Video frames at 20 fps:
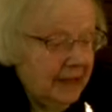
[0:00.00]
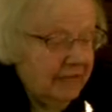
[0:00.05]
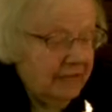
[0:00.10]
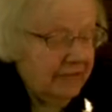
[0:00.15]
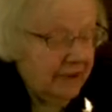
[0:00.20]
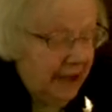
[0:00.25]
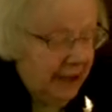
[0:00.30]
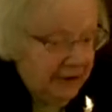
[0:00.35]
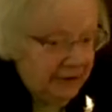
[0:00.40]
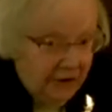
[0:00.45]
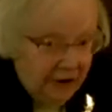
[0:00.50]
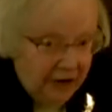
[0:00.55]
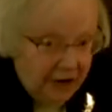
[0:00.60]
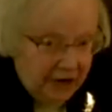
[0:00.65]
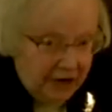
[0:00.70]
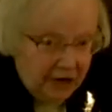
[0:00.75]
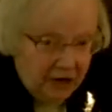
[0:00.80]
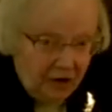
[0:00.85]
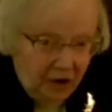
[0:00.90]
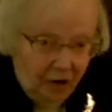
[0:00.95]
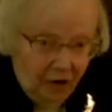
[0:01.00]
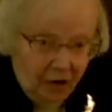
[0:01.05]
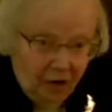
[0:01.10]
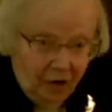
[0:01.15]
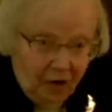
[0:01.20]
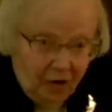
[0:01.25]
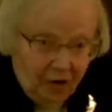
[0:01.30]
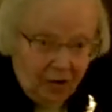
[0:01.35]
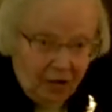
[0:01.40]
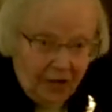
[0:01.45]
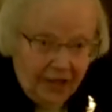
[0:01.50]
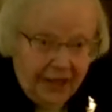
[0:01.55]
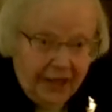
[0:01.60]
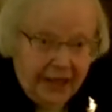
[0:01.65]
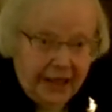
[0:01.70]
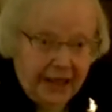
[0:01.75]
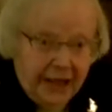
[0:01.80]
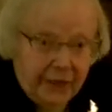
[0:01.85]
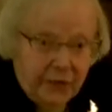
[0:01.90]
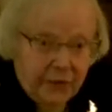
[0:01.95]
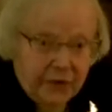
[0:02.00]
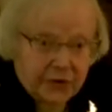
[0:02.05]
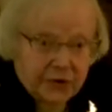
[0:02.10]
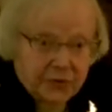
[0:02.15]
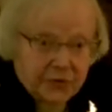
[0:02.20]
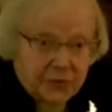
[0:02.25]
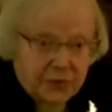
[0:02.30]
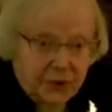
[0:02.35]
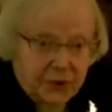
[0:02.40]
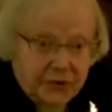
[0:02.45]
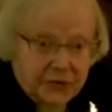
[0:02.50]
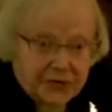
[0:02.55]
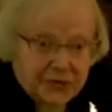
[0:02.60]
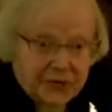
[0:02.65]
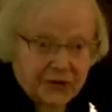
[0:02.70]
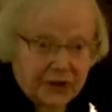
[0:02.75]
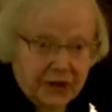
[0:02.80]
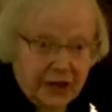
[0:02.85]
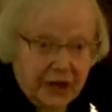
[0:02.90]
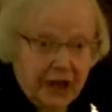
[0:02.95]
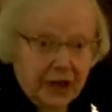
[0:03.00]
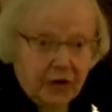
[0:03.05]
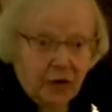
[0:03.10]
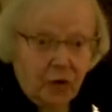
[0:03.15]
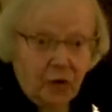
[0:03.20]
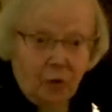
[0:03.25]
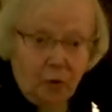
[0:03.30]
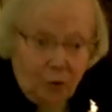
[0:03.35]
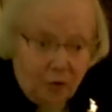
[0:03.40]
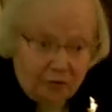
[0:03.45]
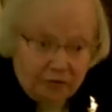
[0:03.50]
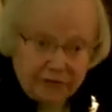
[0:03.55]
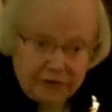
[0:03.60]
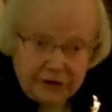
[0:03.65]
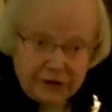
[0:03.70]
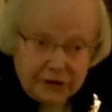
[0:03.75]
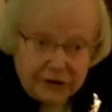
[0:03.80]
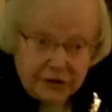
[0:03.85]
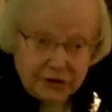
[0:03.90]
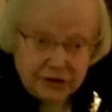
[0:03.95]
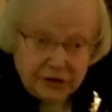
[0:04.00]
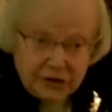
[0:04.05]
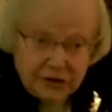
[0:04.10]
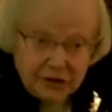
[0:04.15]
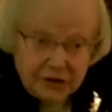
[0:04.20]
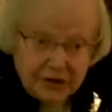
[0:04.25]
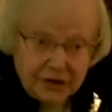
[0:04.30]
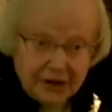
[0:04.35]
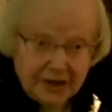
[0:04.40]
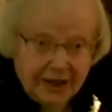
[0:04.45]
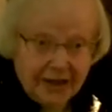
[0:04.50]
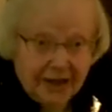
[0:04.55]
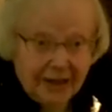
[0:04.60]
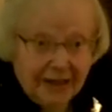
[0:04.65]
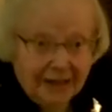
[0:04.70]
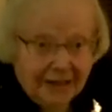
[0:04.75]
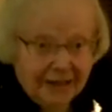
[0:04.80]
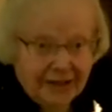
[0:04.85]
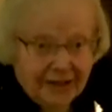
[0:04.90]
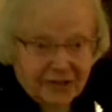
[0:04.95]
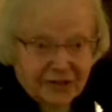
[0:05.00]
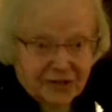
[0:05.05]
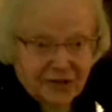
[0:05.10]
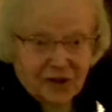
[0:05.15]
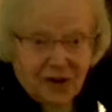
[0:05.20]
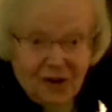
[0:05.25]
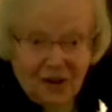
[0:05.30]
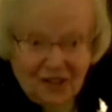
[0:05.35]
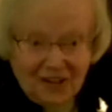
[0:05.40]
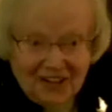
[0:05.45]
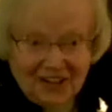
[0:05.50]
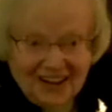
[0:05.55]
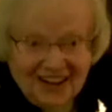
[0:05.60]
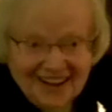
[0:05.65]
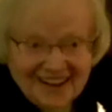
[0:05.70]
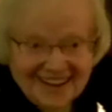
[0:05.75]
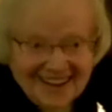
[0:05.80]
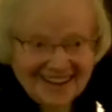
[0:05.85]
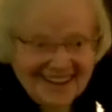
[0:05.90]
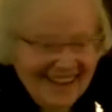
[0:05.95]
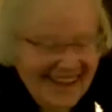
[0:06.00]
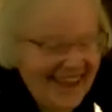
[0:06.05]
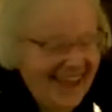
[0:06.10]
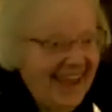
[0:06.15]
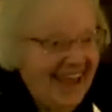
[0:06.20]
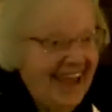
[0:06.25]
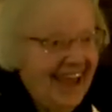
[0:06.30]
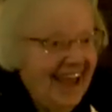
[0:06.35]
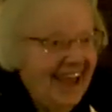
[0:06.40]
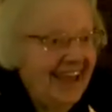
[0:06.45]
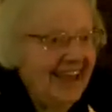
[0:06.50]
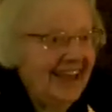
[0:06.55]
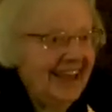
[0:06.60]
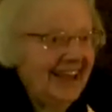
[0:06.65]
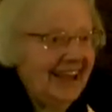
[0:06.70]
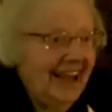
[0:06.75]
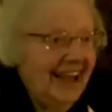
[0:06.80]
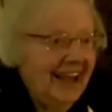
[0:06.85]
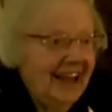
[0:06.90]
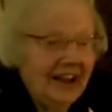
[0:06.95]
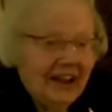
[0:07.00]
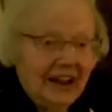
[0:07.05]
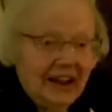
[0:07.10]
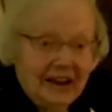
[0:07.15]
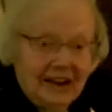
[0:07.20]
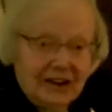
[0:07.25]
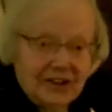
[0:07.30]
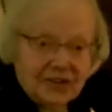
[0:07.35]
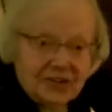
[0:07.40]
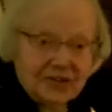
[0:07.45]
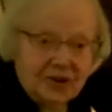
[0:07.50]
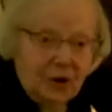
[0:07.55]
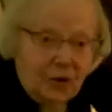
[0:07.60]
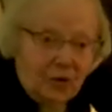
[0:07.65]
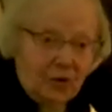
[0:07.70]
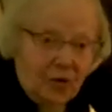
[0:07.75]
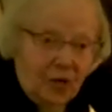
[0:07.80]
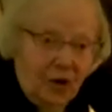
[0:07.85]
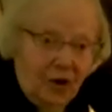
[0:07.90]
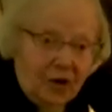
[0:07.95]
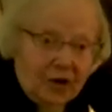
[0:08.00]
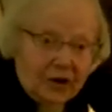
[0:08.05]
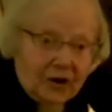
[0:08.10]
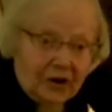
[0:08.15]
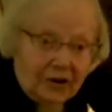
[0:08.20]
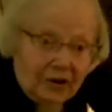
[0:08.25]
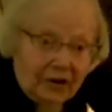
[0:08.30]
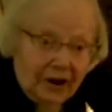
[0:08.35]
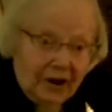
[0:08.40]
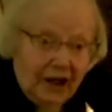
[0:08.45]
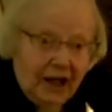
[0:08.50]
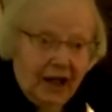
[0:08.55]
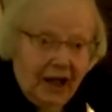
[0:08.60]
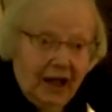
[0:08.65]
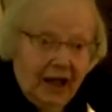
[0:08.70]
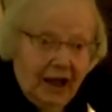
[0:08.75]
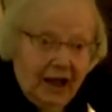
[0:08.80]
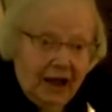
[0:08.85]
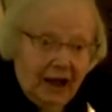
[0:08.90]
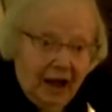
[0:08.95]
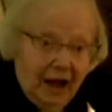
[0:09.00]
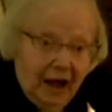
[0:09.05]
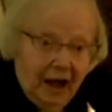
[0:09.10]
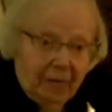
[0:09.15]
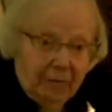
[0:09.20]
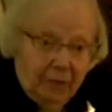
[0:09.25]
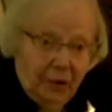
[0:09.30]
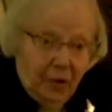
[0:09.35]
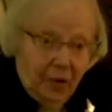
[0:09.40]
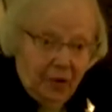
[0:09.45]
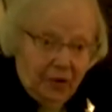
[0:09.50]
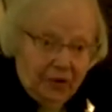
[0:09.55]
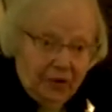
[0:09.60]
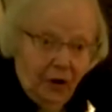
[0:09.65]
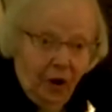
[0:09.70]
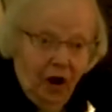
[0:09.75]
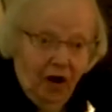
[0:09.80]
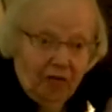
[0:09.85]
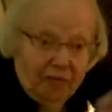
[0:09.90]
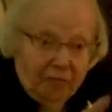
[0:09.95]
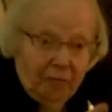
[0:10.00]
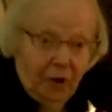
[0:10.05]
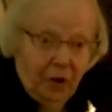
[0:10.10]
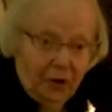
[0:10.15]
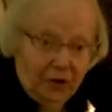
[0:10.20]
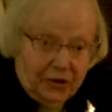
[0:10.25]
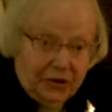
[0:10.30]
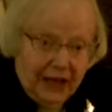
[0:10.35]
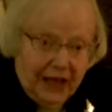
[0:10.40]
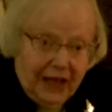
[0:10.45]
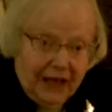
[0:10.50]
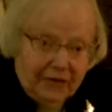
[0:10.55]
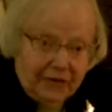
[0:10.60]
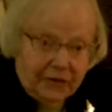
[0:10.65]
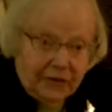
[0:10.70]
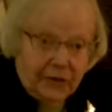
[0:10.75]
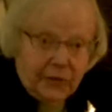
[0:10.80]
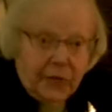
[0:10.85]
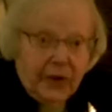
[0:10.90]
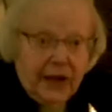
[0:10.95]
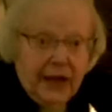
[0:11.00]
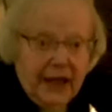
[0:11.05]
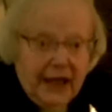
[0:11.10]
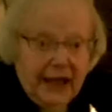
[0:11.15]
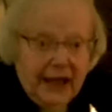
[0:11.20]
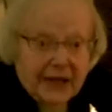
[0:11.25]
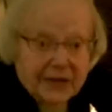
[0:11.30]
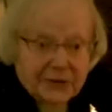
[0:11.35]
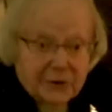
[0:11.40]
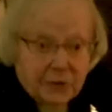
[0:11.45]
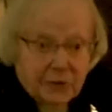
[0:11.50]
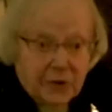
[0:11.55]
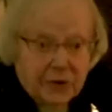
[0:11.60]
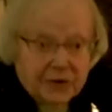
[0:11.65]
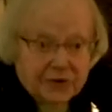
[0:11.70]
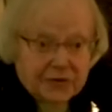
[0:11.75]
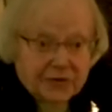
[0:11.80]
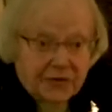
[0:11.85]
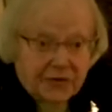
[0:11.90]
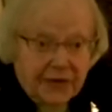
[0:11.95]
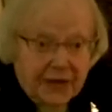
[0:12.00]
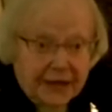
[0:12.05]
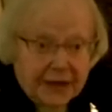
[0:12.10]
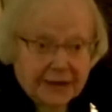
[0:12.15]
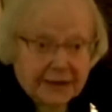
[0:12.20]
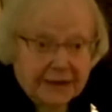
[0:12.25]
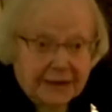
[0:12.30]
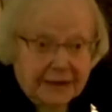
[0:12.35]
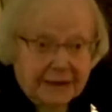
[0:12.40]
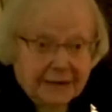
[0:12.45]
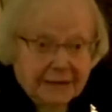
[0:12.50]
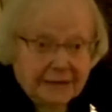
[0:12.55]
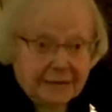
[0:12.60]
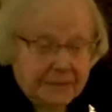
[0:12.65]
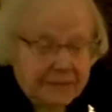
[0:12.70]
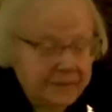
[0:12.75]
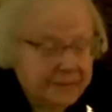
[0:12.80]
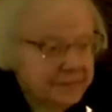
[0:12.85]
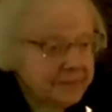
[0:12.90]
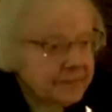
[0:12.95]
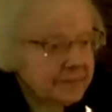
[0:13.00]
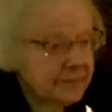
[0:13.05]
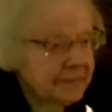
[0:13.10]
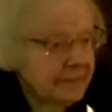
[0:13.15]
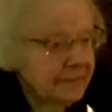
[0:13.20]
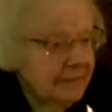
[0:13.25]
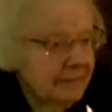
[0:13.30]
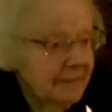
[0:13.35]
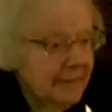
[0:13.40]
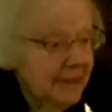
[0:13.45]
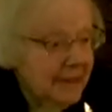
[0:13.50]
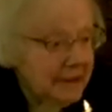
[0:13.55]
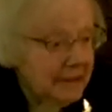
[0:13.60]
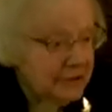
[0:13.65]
Vanderheiden Hall, which was an orphanage, let's call it. And it's no longer off Pauling Avenue as it was at that time.